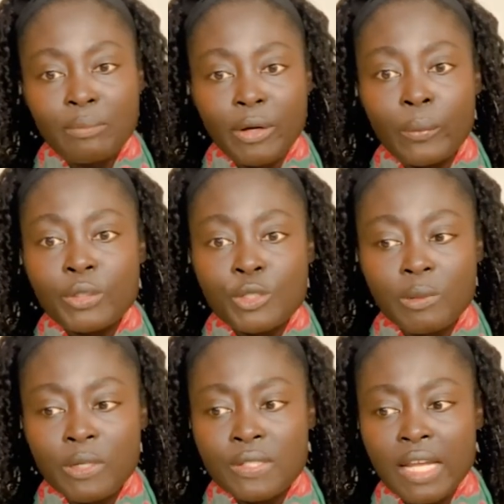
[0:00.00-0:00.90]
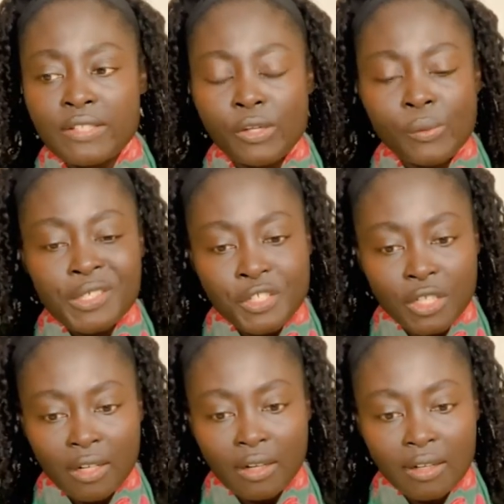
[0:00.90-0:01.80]
Christmas as a
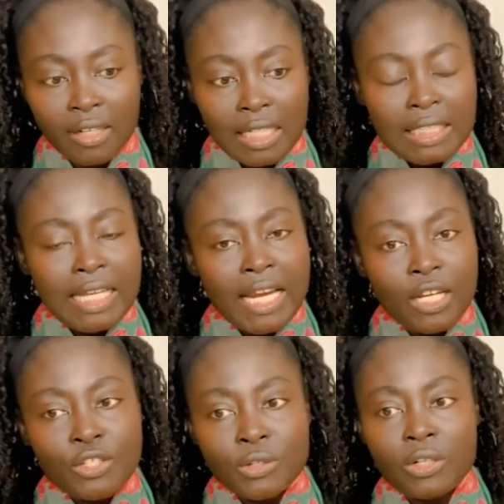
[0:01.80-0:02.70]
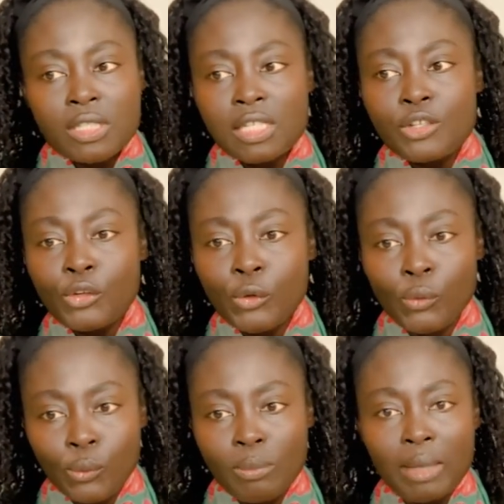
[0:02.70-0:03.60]
Christian? The answer to
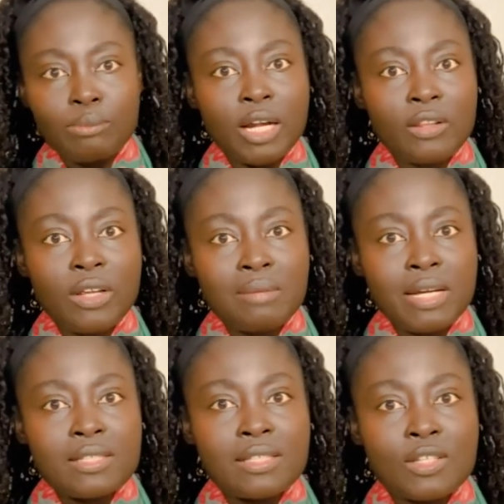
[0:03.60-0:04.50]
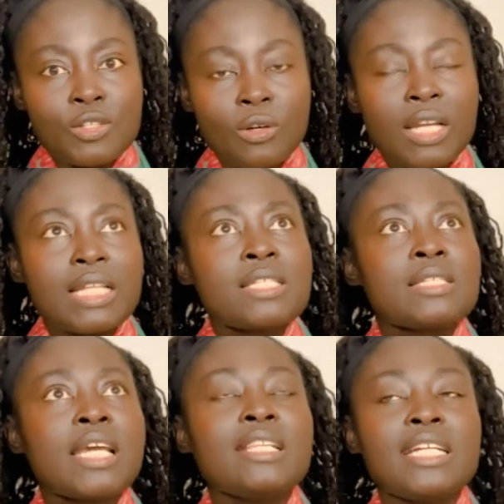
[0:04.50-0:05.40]
you, my brother and my sister, and I
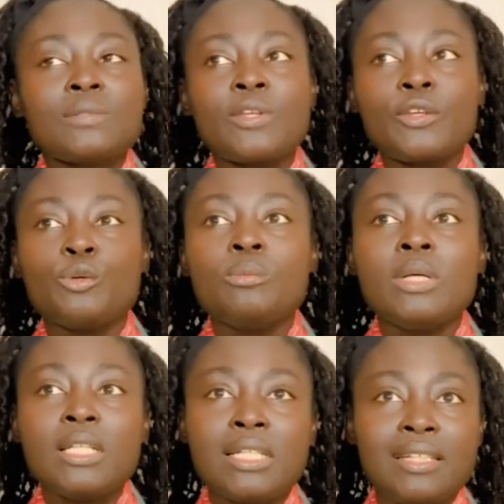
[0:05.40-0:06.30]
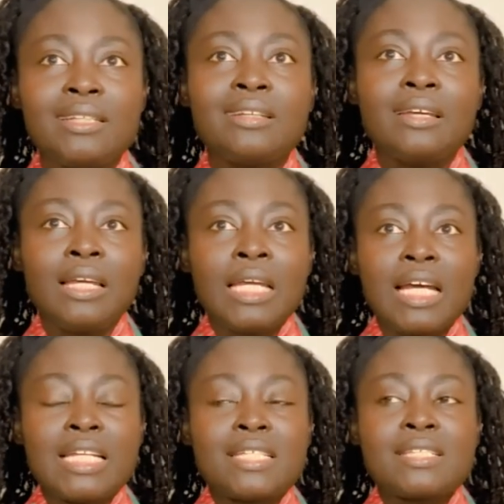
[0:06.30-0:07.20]
say that with humility,
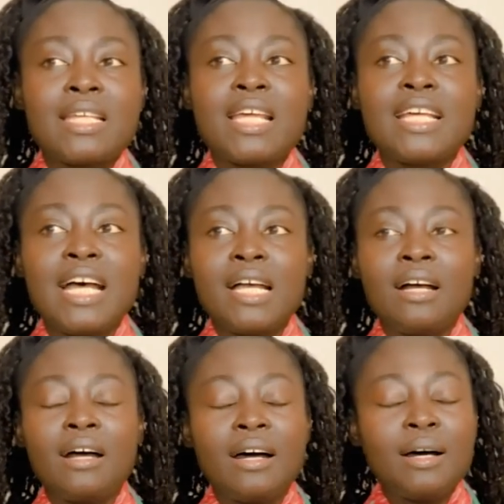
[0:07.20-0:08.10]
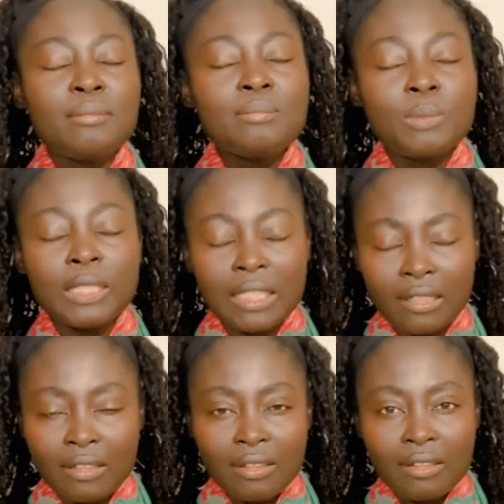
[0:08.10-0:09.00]
and I say that humbly,
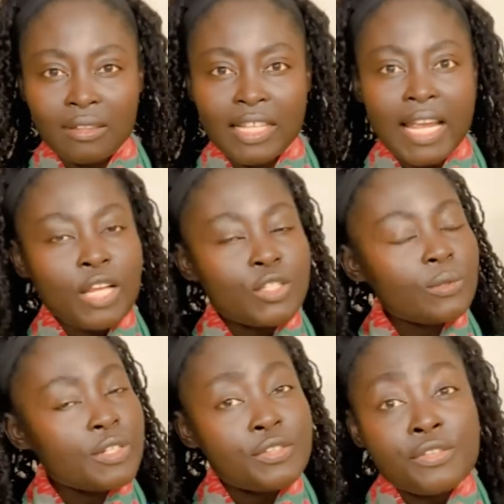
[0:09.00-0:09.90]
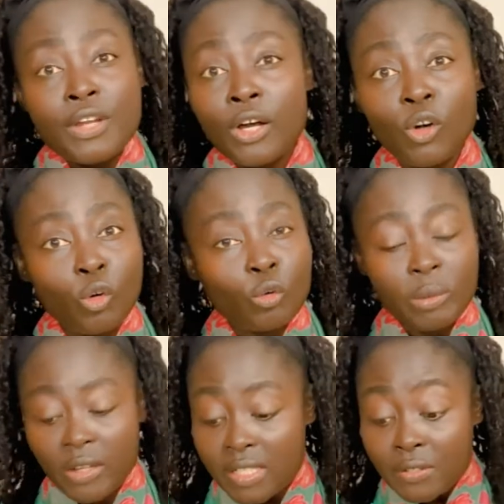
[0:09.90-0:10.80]
the answer is no,
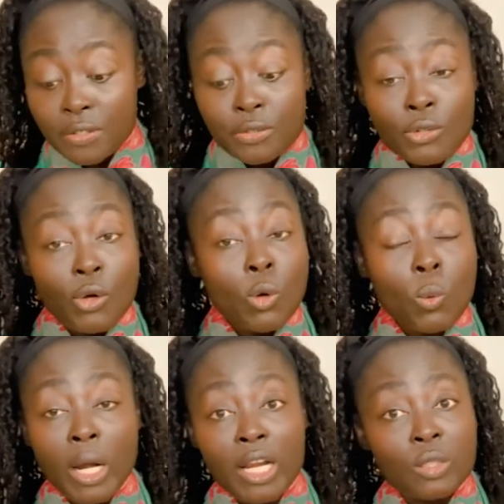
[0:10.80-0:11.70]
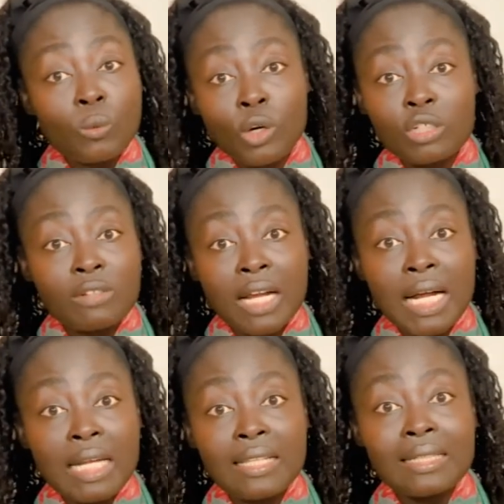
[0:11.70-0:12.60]
because there's nowhere in the Word of
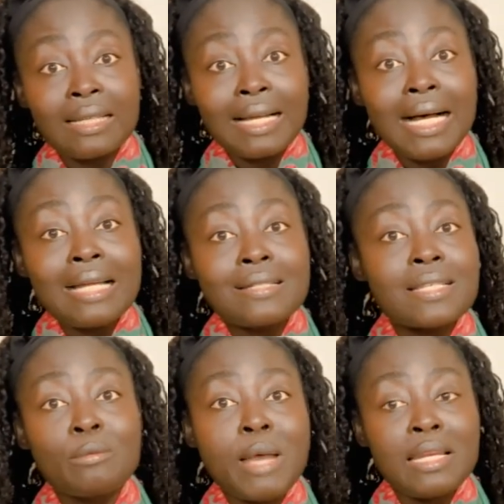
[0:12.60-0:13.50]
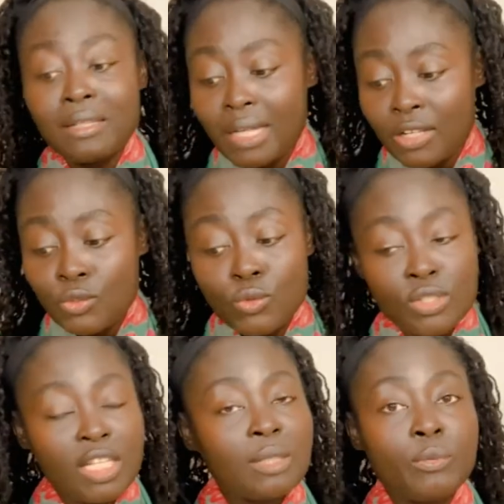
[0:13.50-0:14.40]
God that God has commanded us to
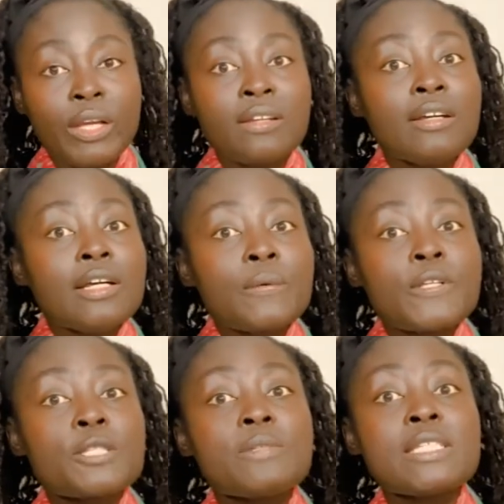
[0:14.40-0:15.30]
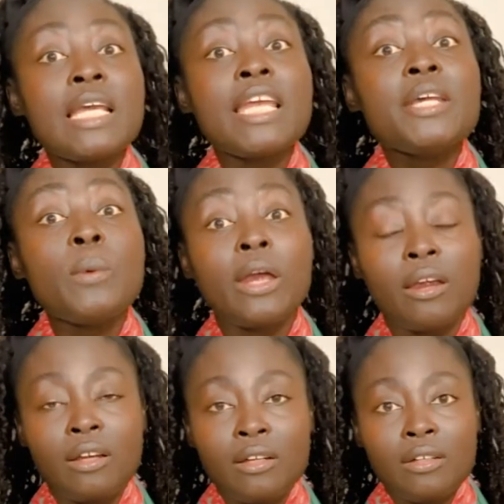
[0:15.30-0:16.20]
celebrate Christmas anywhere.
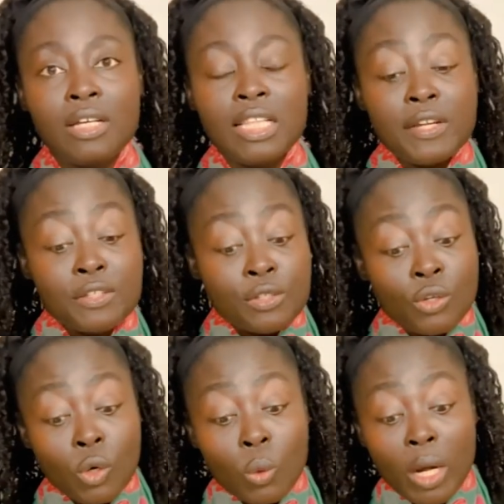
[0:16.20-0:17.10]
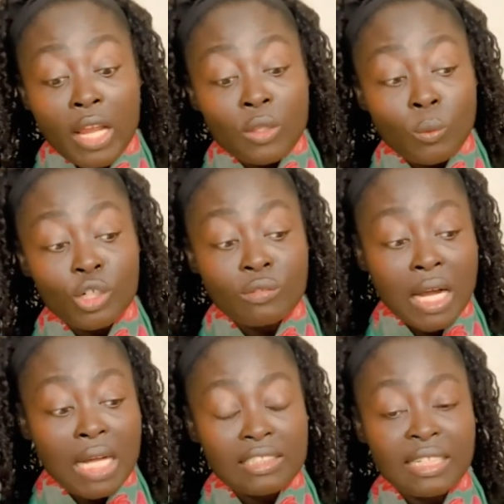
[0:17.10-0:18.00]
There's nowhere in the Word of
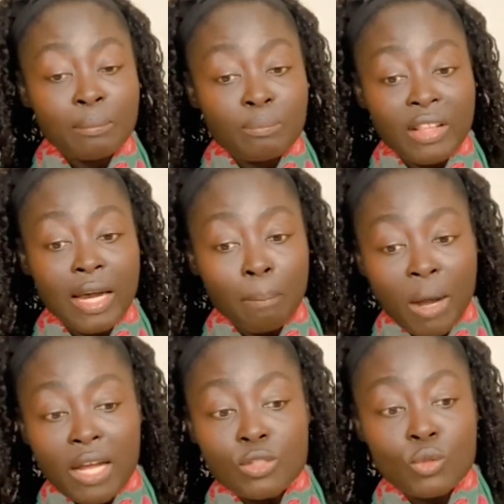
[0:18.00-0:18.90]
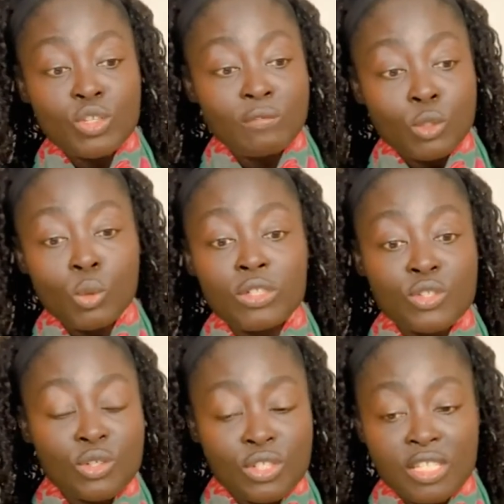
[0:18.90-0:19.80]
God that the apostles have told us
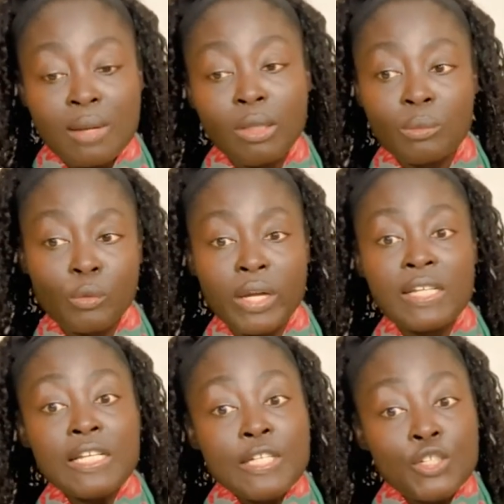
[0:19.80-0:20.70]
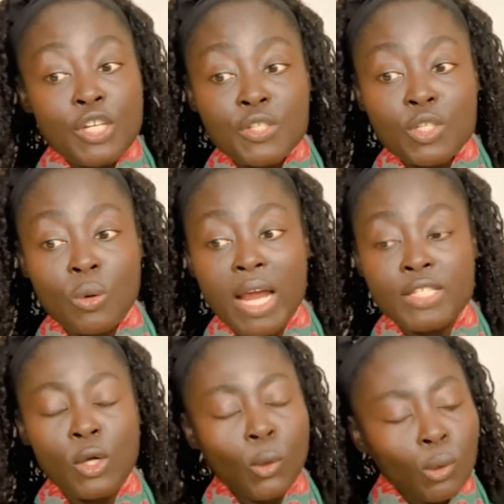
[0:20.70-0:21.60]
to celebrate Jesus Christ.
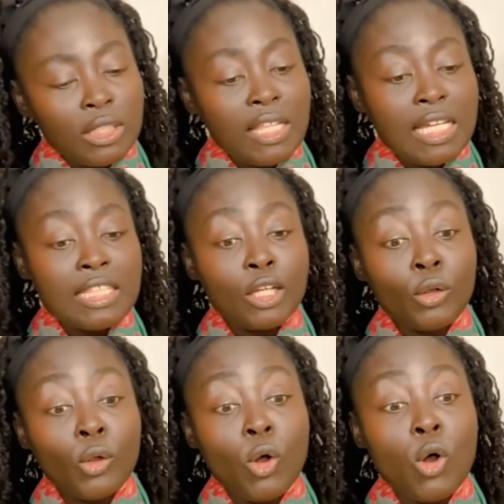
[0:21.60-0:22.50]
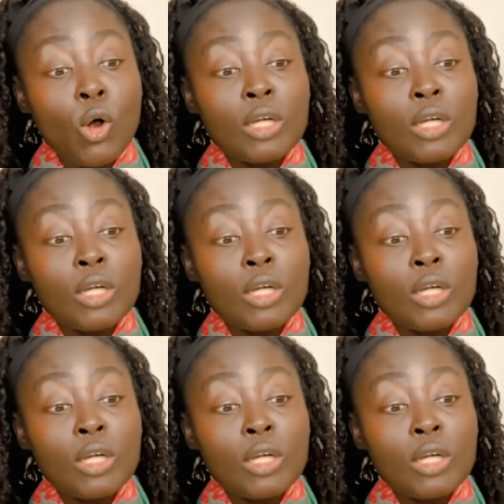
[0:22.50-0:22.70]
The only thing the Lord